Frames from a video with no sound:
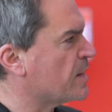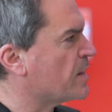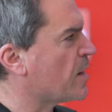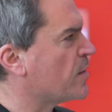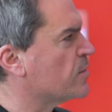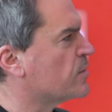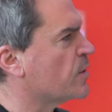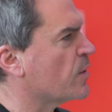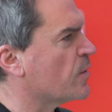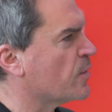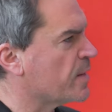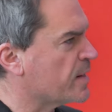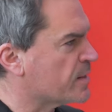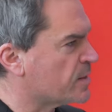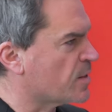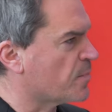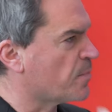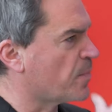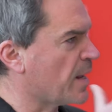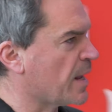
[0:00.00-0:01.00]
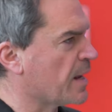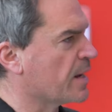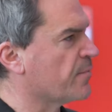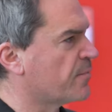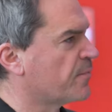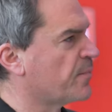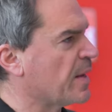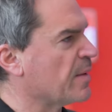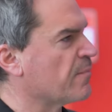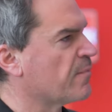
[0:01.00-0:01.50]
the O2 and it's the big,
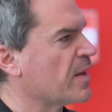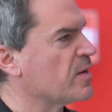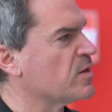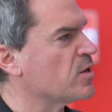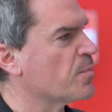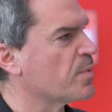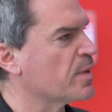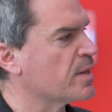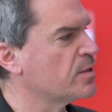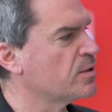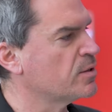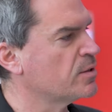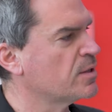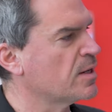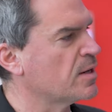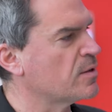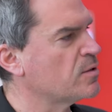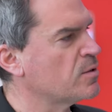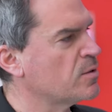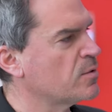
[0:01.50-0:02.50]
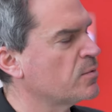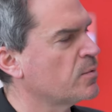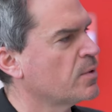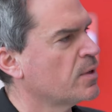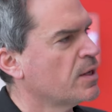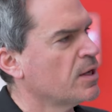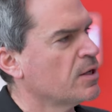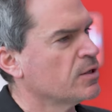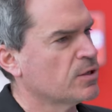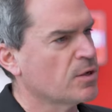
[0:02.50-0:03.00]
big venue. But, you know, you
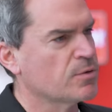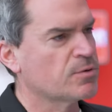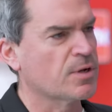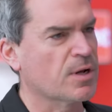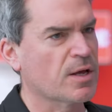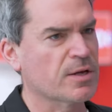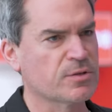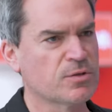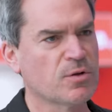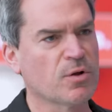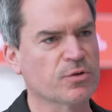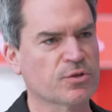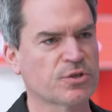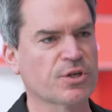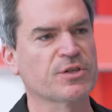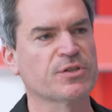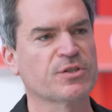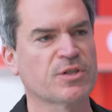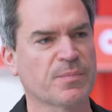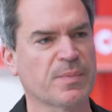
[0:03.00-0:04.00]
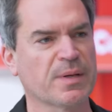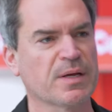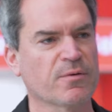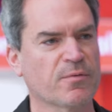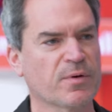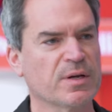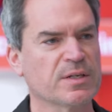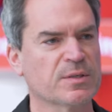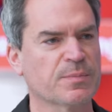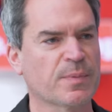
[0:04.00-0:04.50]
utilize not just the big
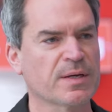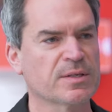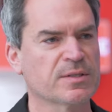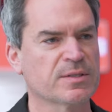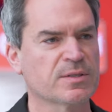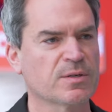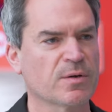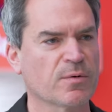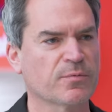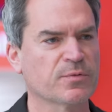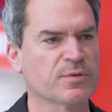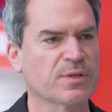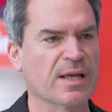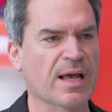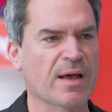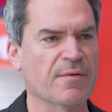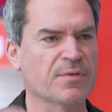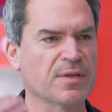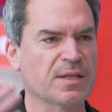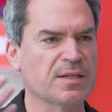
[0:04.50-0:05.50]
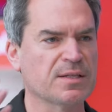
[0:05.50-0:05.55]
arena space. You obviously have the